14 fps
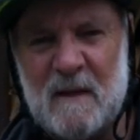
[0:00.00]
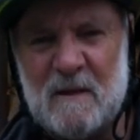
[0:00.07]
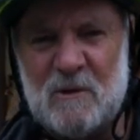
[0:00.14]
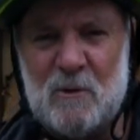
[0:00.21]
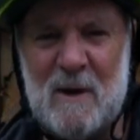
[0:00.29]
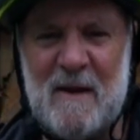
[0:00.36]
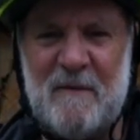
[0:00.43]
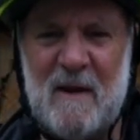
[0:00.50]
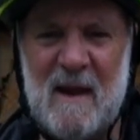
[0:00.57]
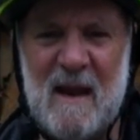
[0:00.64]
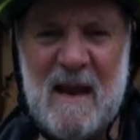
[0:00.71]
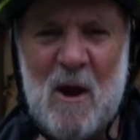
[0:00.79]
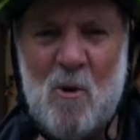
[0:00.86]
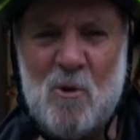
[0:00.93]
So have I
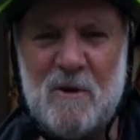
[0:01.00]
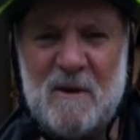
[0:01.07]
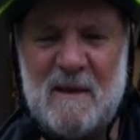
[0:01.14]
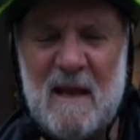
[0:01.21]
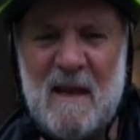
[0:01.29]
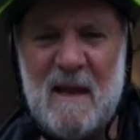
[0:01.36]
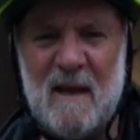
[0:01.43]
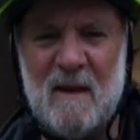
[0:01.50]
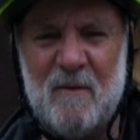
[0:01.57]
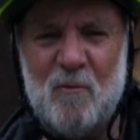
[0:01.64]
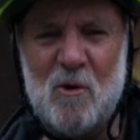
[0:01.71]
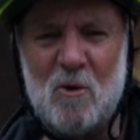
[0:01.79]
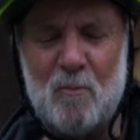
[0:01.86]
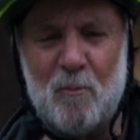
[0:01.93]
encountered any real